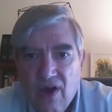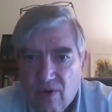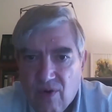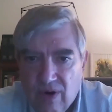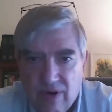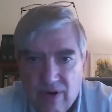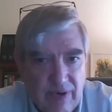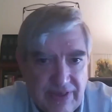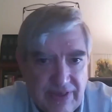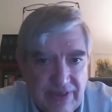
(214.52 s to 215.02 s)

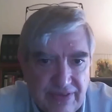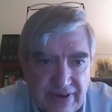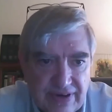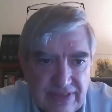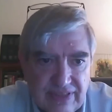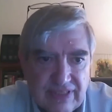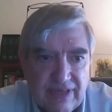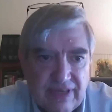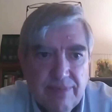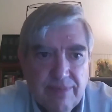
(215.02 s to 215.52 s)
or whether
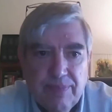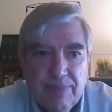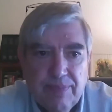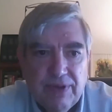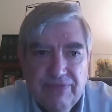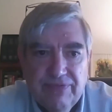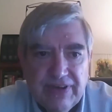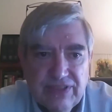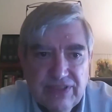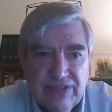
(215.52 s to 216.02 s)
they're simple
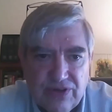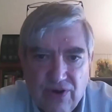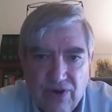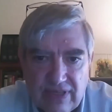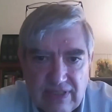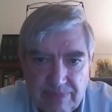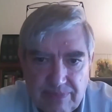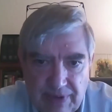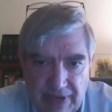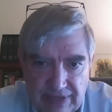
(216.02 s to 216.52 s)
fixed
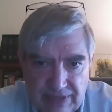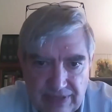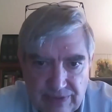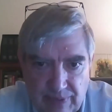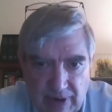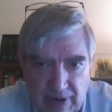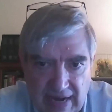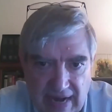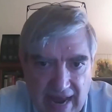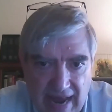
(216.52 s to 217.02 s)
costs being
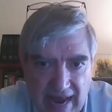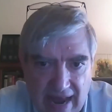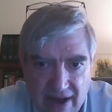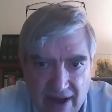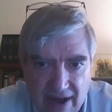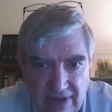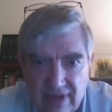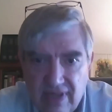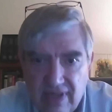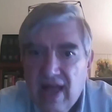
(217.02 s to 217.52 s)
spread
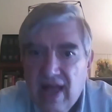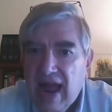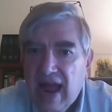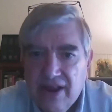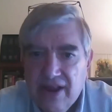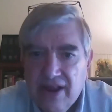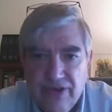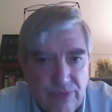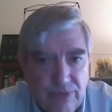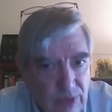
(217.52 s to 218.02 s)
out,
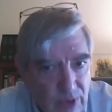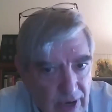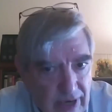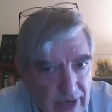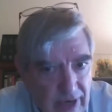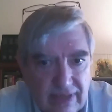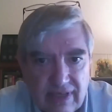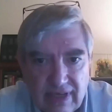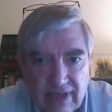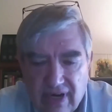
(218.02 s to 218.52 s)
and you
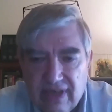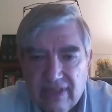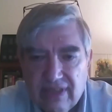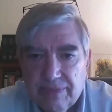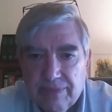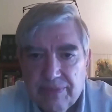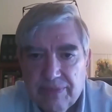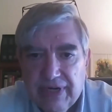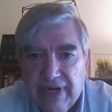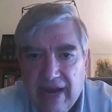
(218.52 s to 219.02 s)
look at the
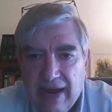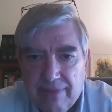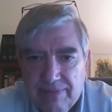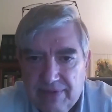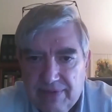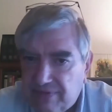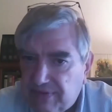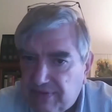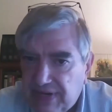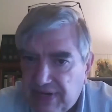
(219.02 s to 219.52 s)
customer
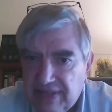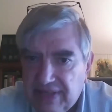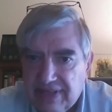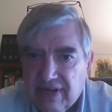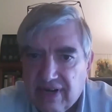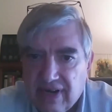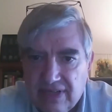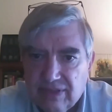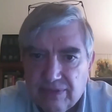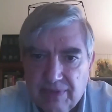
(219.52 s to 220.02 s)
captivity, the
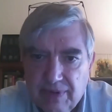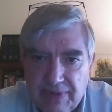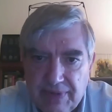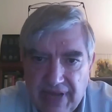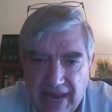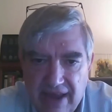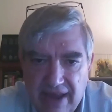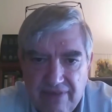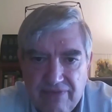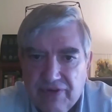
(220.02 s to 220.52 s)
customer
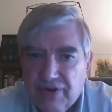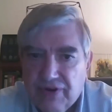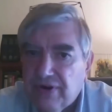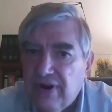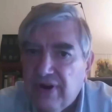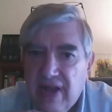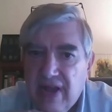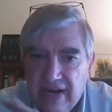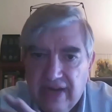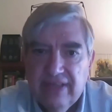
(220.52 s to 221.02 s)

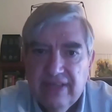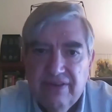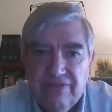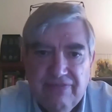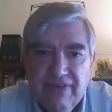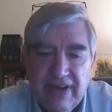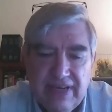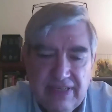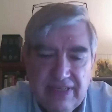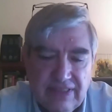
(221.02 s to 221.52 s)
behavior in the
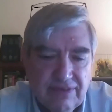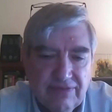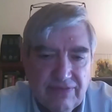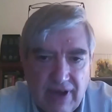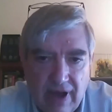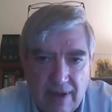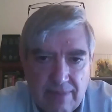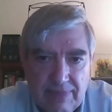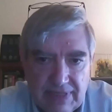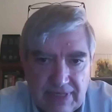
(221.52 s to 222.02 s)
face of
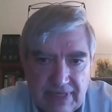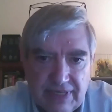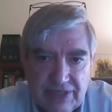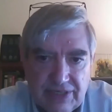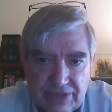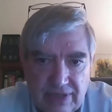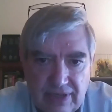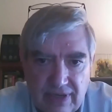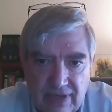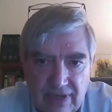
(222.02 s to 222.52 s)

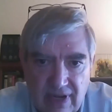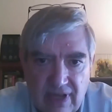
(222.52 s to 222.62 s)
competition.